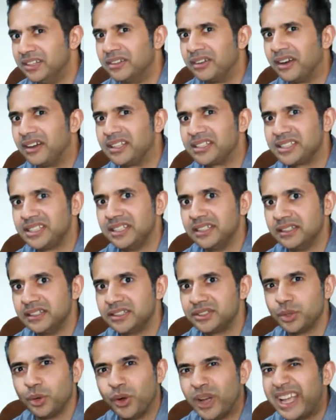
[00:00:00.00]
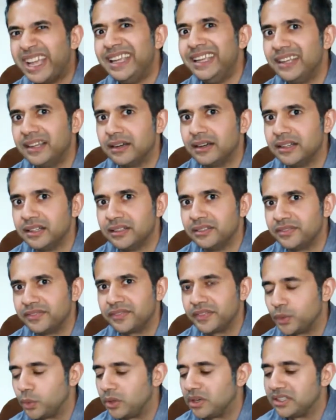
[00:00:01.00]
grassiness or hay kind of
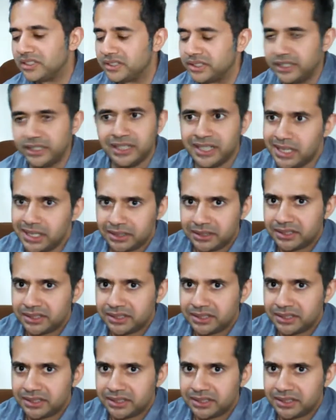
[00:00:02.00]
quality,